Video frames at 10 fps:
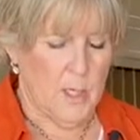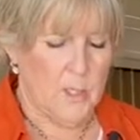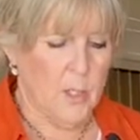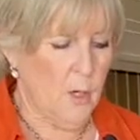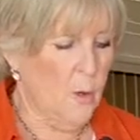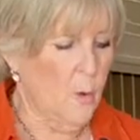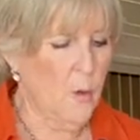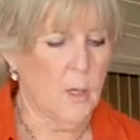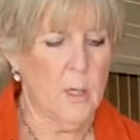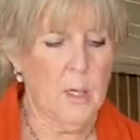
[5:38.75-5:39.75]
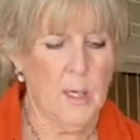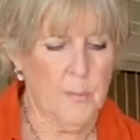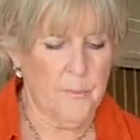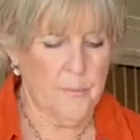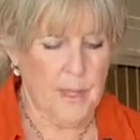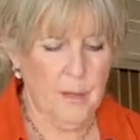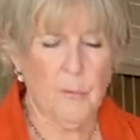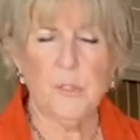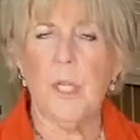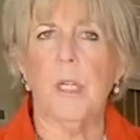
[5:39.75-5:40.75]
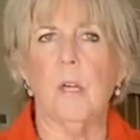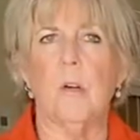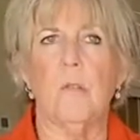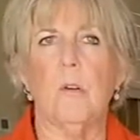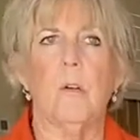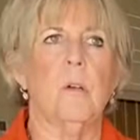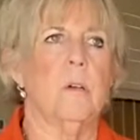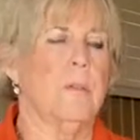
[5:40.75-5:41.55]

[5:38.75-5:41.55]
So um, they will take over